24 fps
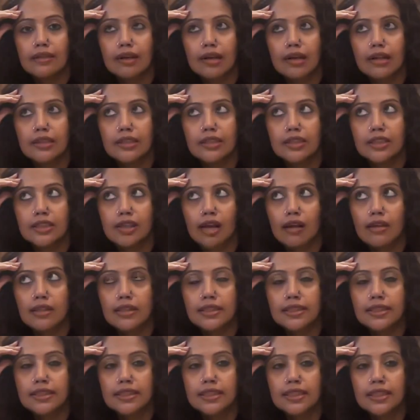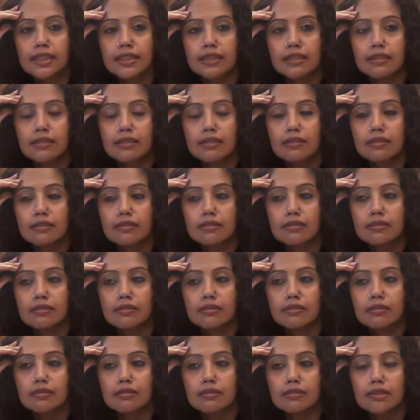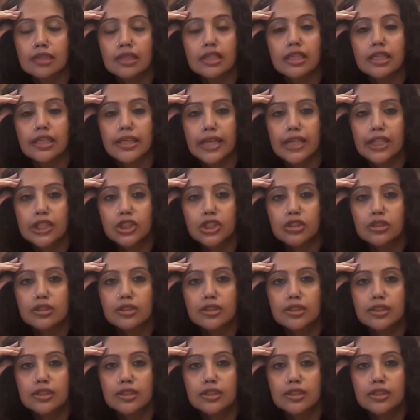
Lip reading: And start seeing the connection,